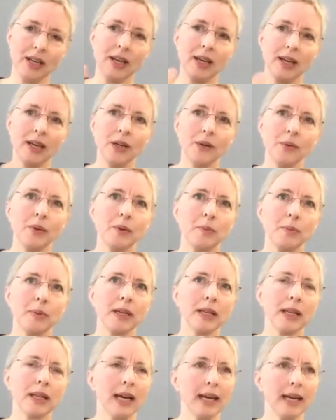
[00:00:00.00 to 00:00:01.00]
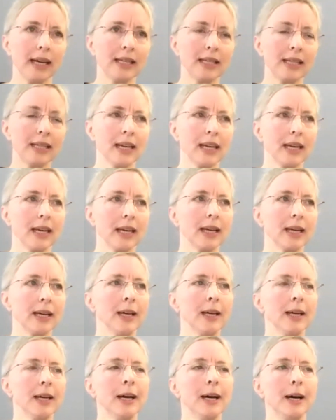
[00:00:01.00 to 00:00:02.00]
It would be like saying,
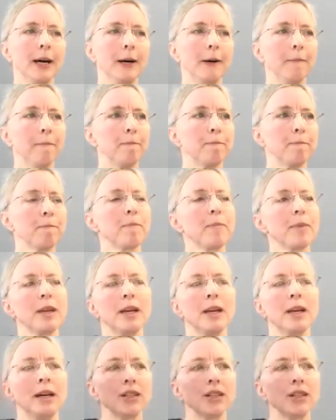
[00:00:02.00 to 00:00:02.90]
a